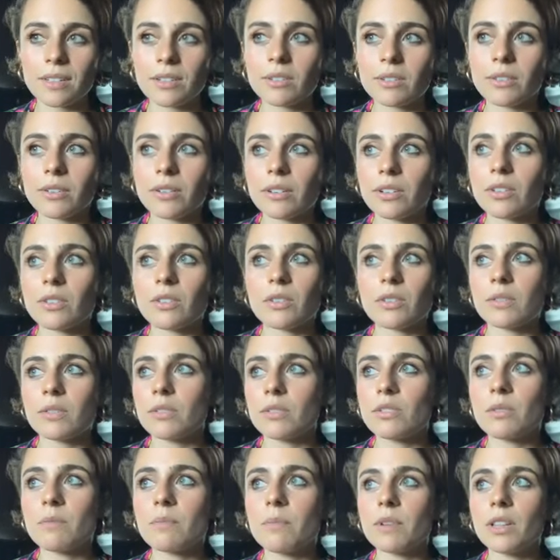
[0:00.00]
you
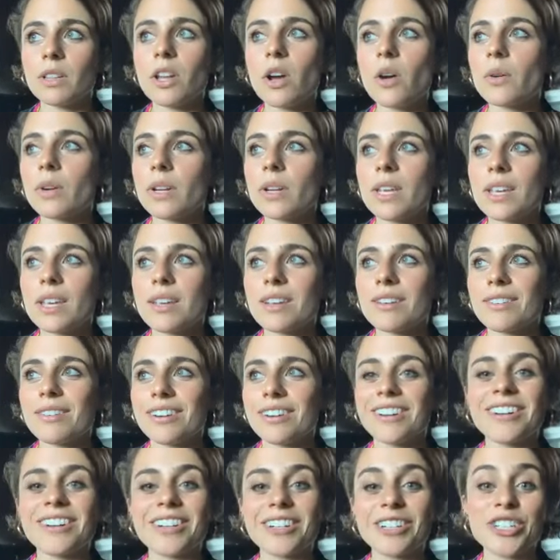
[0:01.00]
can do bologna
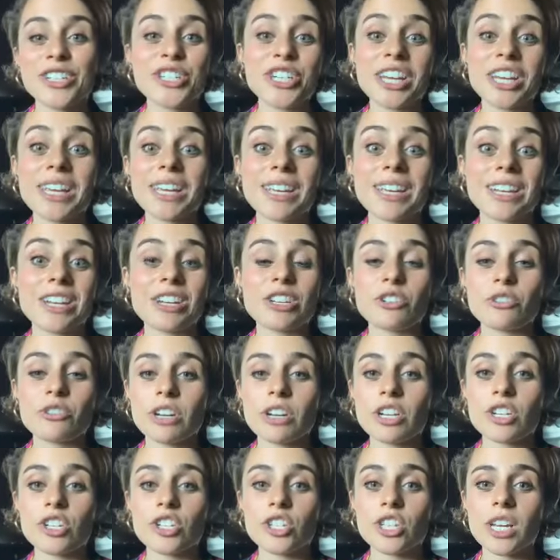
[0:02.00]
or chicken,
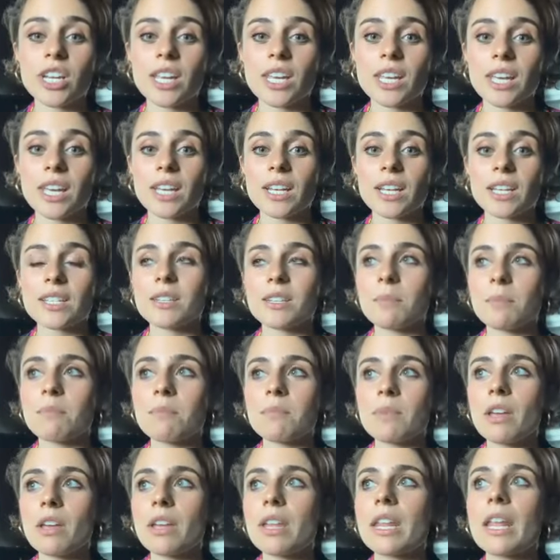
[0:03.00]
shredded chicken,
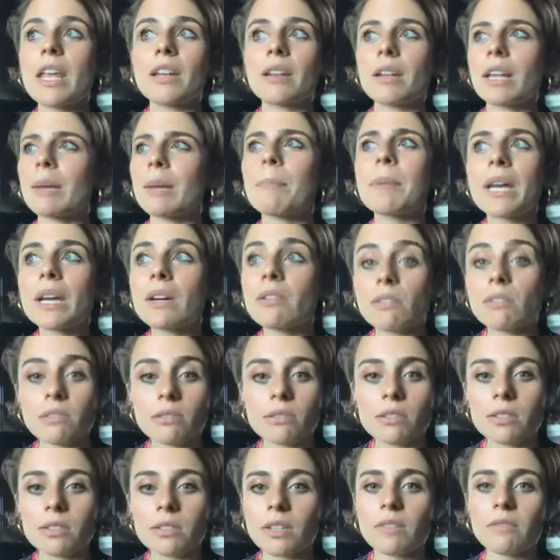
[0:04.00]
and like
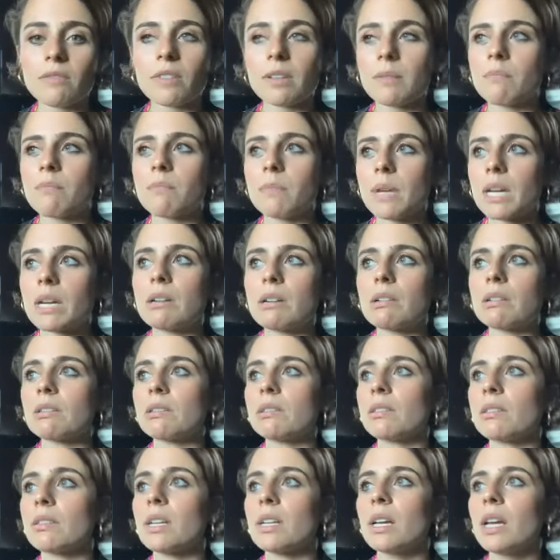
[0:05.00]
pickles, definitely
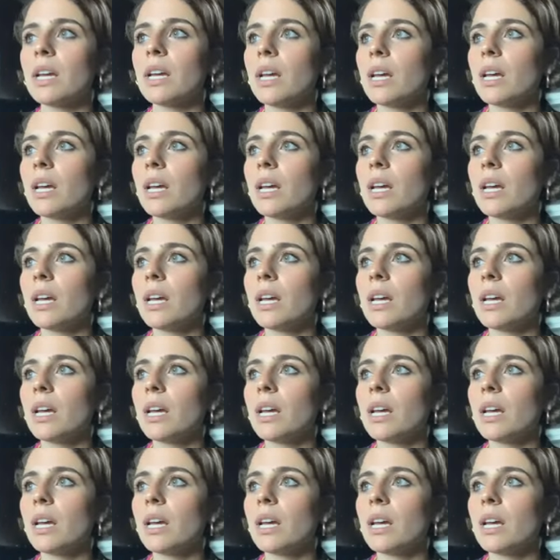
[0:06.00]
pickles.